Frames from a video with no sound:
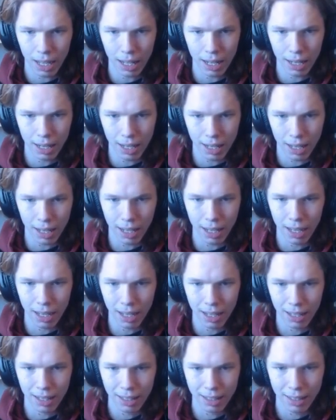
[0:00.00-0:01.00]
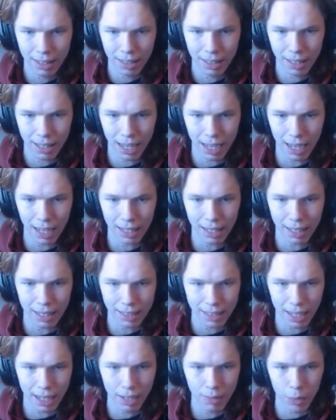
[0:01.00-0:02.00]
And, yeah,
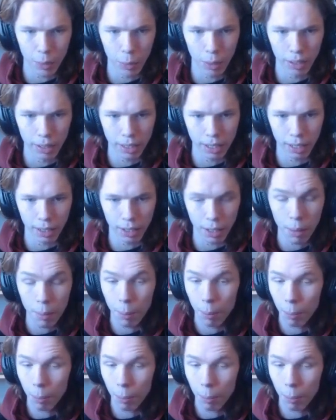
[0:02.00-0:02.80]
it's kind of a run killer,